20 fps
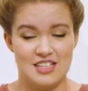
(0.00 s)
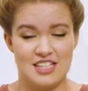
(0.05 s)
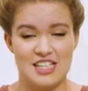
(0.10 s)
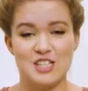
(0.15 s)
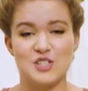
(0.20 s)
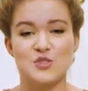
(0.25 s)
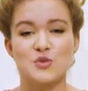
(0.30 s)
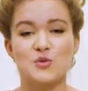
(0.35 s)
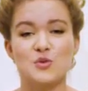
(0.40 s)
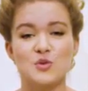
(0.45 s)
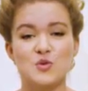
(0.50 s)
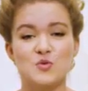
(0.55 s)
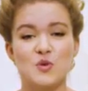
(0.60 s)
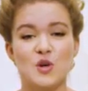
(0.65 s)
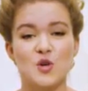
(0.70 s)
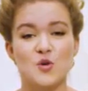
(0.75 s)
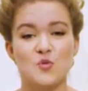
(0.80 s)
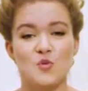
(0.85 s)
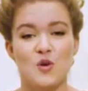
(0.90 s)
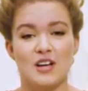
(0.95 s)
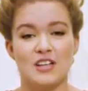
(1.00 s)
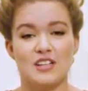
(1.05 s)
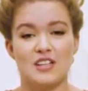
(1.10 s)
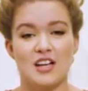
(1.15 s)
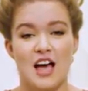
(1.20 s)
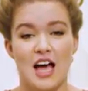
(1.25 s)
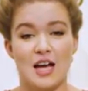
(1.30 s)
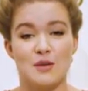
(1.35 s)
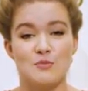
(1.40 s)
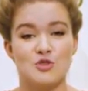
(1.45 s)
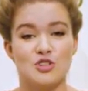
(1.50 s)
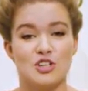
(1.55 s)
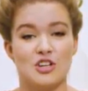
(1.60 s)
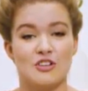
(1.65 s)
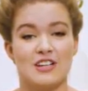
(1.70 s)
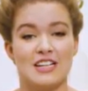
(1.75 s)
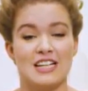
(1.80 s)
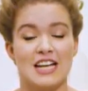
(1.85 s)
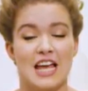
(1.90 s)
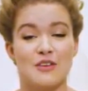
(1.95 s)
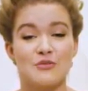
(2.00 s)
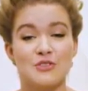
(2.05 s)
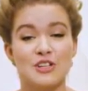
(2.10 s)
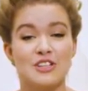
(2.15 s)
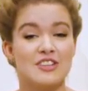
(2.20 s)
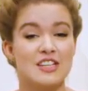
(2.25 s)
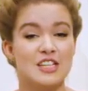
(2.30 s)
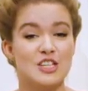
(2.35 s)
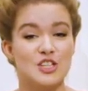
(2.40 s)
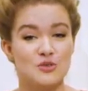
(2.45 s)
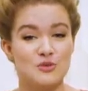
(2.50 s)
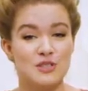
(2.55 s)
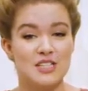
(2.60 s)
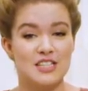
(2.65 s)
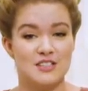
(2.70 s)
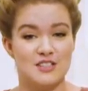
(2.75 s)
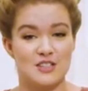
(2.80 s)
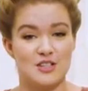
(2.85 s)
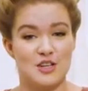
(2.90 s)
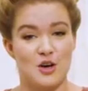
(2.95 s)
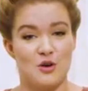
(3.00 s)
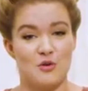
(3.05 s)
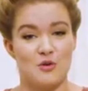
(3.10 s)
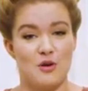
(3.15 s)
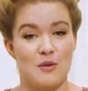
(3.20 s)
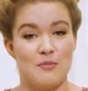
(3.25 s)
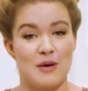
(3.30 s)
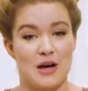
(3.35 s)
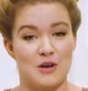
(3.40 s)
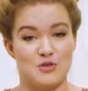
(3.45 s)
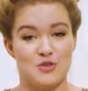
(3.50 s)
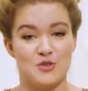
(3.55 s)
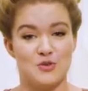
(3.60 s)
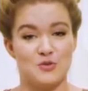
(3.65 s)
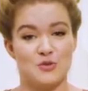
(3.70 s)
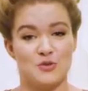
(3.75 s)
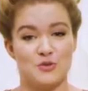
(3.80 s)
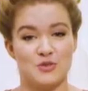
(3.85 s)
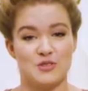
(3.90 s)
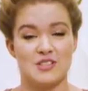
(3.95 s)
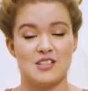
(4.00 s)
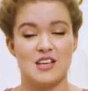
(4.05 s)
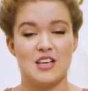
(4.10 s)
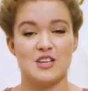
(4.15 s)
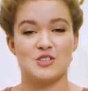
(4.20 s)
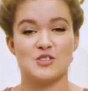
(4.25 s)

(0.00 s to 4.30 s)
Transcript: In Tools 101, I'm sharing everything you need to know about tools